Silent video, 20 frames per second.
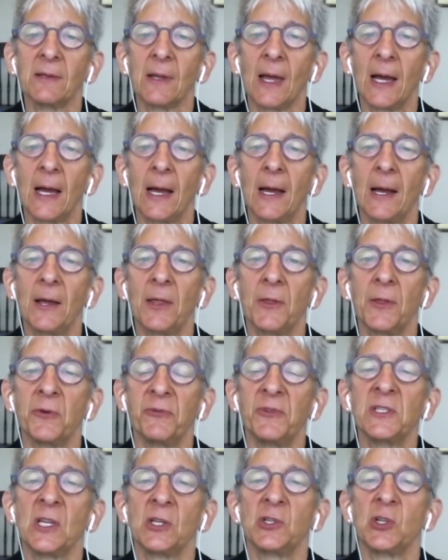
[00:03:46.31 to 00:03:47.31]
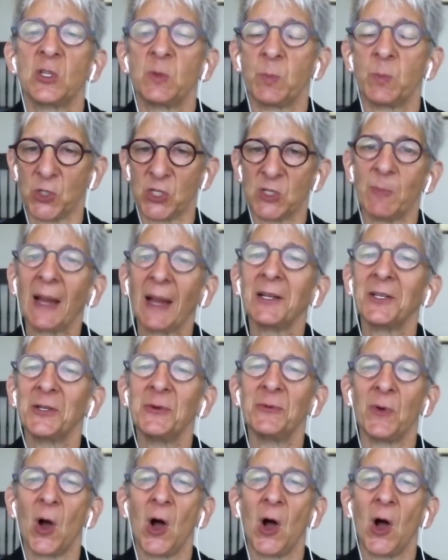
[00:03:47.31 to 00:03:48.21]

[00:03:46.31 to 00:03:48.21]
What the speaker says: the physician's perspective